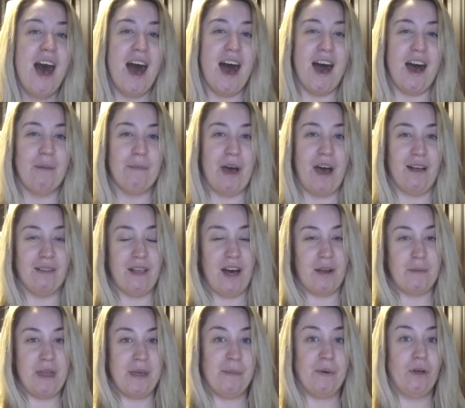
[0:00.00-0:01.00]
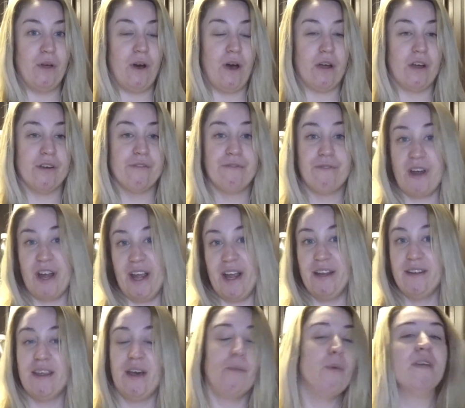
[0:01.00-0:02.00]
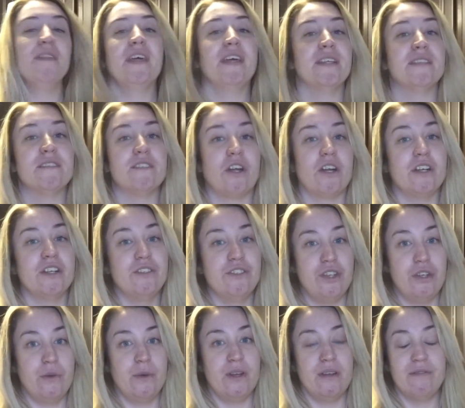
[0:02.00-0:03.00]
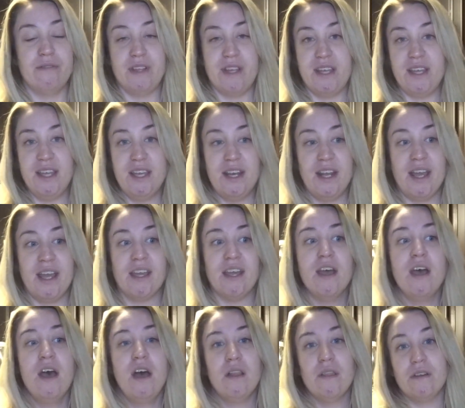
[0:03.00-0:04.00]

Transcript: A lot of people are afraid that when they start intuitively eating,